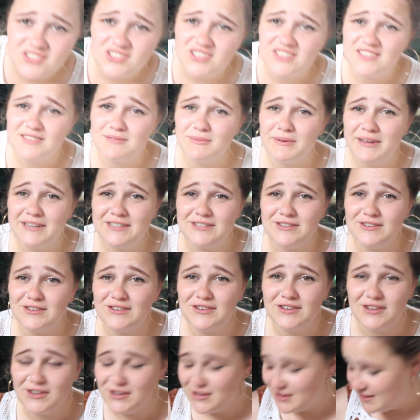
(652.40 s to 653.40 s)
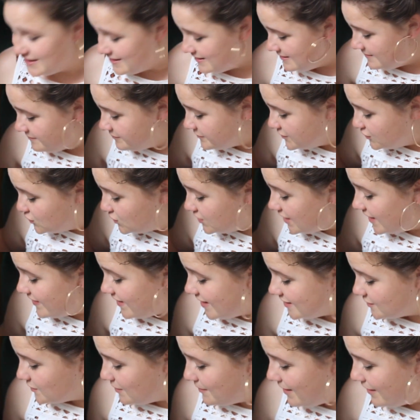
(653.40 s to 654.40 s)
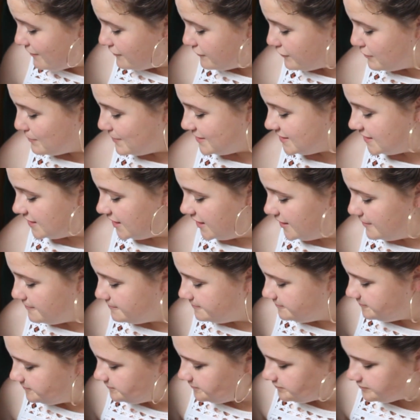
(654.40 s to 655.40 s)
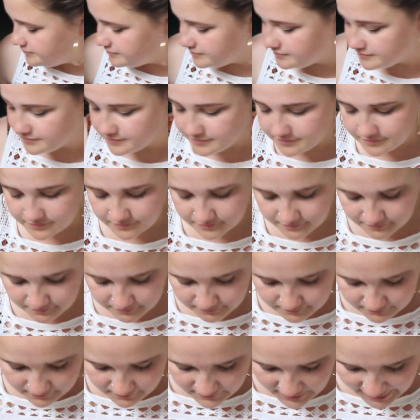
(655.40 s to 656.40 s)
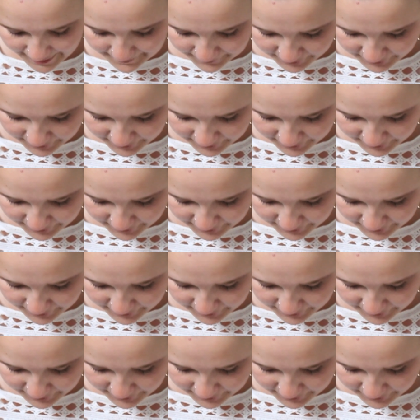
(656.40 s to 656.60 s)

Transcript: She's way too cute. So yeah, that's what I'm having for my dinner. I'm